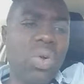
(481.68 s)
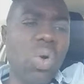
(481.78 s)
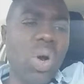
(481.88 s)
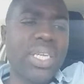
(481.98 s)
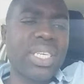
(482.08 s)

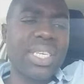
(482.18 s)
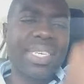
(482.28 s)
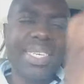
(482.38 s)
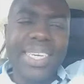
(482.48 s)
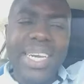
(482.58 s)
caught
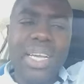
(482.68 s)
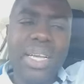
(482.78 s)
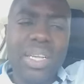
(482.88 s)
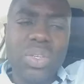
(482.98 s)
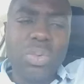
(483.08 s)

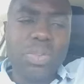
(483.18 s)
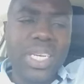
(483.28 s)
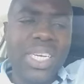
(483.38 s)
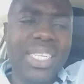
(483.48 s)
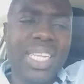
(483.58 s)
to be
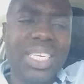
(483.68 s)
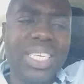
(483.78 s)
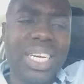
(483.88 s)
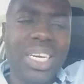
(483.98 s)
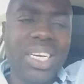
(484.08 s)
in that,
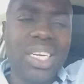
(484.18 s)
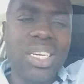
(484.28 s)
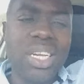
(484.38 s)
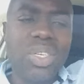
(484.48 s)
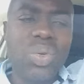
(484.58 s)

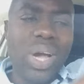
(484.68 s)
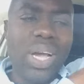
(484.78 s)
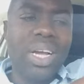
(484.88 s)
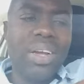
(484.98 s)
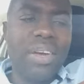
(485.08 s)
to
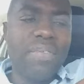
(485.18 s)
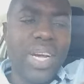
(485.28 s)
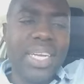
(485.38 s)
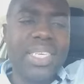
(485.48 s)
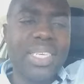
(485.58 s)
have
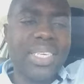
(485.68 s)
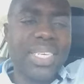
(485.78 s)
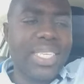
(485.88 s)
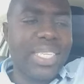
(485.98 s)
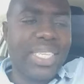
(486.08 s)
had
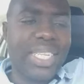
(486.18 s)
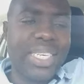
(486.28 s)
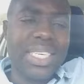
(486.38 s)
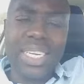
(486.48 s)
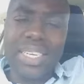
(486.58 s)
interest in
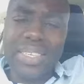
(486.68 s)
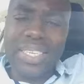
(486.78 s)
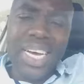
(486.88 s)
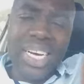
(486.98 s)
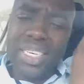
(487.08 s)
that
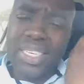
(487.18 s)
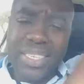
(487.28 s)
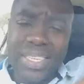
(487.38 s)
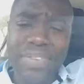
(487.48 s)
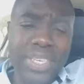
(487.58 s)

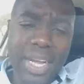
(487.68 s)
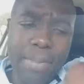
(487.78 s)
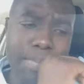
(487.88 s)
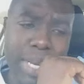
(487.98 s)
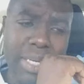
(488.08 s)
CR7
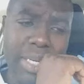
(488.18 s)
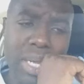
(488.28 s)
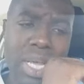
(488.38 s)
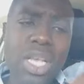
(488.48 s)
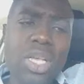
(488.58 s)
campaign.
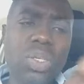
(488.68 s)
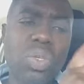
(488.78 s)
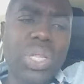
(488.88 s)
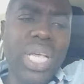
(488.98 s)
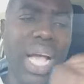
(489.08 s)

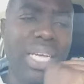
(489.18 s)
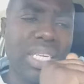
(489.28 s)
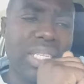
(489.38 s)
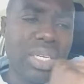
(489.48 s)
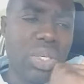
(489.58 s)
So the
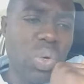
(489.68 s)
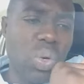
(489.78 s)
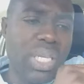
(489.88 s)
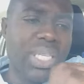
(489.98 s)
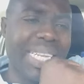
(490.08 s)
action they
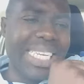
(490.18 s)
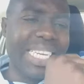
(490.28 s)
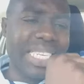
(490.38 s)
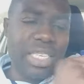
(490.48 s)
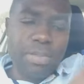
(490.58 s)
took is
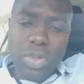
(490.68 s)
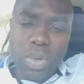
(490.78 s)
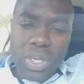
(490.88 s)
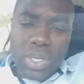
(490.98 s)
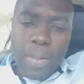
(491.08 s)
leadership,
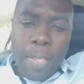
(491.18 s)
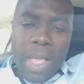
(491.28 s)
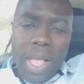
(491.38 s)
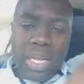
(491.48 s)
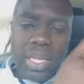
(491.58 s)
because
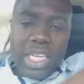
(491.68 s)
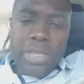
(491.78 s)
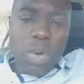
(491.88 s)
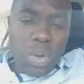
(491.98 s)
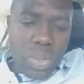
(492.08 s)
they
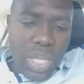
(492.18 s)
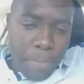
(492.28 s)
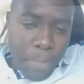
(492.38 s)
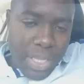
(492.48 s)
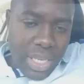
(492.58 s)
spoke to
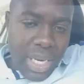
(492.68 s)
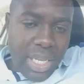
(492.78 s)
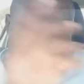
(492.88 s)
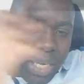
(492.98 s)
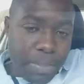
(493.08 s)
that person
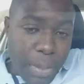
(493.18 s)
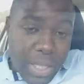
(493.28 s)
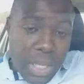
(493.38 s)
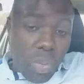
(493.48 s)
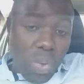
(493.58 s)
and that
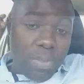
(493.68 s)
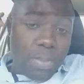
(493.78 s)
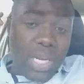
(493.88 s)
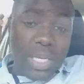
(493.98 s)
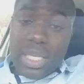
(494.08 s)
person went
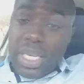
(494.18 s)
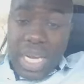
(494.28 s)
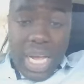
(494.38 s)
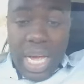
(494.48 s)
back and said,